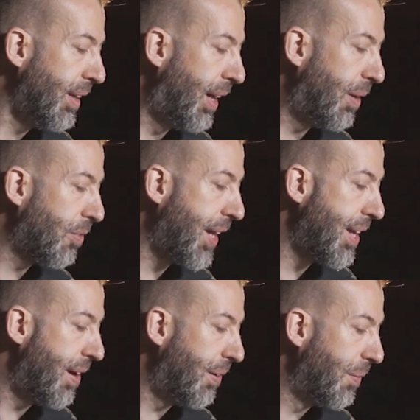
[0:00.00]
right
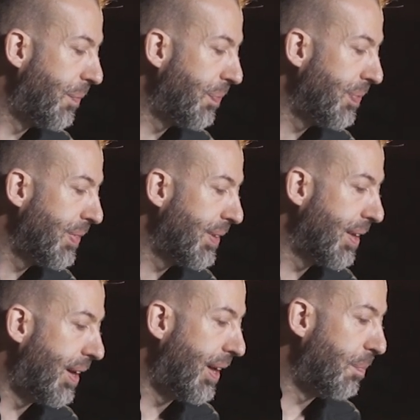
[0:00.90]
now
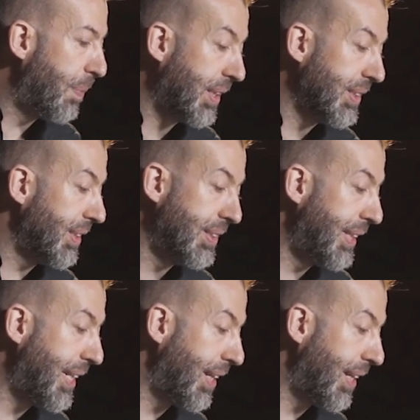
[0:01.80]
because it doesn't need